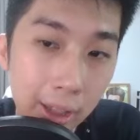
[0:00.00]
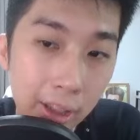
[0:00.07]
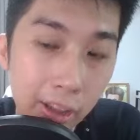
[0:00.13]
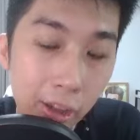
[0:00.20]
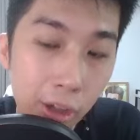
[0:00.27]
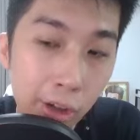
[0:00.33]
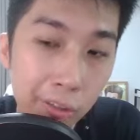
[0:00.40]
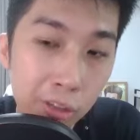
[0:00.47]
a
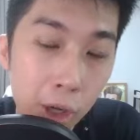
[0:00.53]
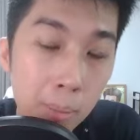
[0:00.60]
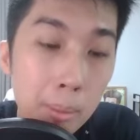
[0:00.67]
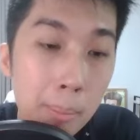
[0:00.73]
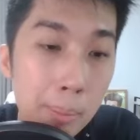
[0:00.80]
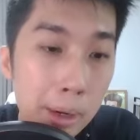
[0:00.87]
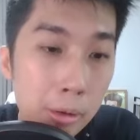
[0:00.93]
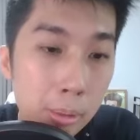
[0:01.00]
lot of
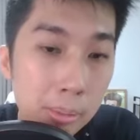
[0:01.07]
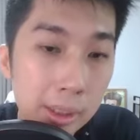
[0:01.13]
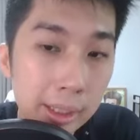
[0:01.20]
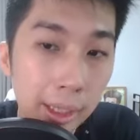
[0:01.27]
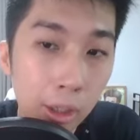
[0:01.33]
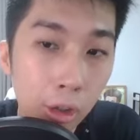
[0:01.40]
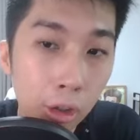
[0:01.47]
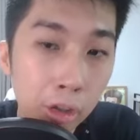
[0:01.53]
common bedrooms.
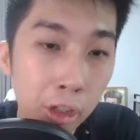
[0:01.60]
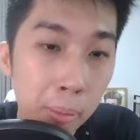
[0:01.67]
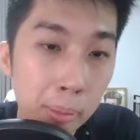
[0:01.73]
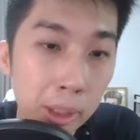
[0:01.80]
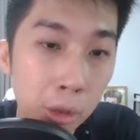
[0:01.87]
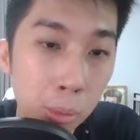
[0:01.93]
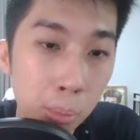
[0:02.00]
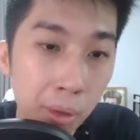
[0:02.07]
They're all gonna
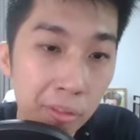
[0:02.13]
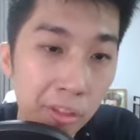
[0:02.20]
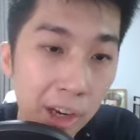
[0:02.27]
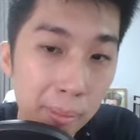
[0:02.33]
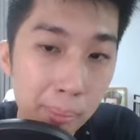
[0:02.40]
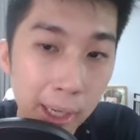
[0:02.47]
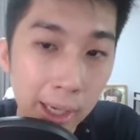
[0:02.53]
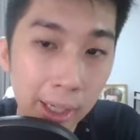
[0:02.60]
be
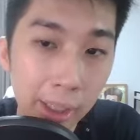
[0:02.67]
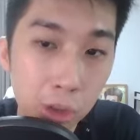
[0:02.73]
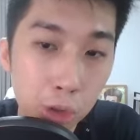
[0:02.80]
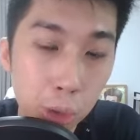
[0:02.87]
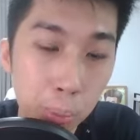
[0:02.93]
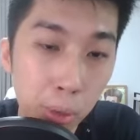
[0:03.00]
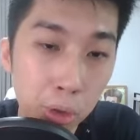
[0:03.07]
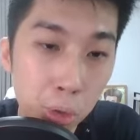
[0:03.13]
2.5 by
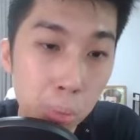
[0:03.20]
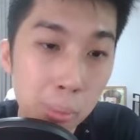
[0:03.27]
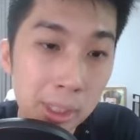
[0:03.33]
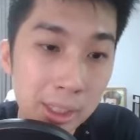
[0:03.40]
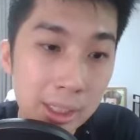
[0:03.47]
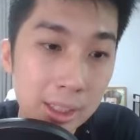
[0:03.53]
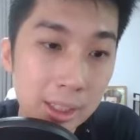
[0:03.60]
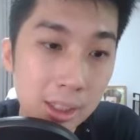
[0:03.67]
3.2
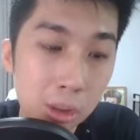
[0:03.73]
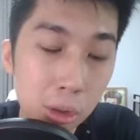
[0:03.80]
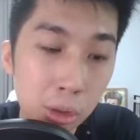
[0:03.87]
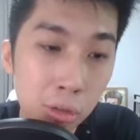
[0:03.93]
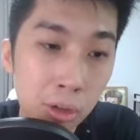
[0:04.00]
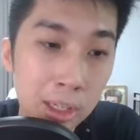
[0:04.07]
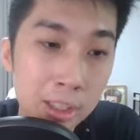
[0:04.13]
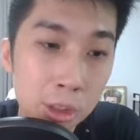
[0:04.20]
meters,
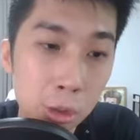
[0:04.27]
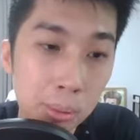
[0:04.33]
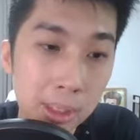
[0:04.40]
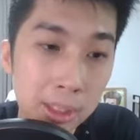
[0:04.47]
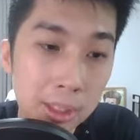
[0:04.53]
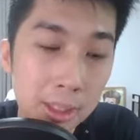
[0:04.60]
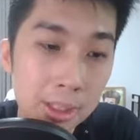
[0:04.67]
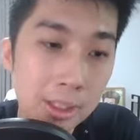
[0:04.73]
3250
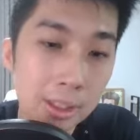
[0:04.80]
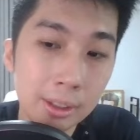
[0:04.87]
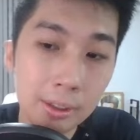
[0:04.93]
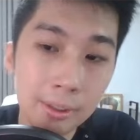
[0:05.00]
meters.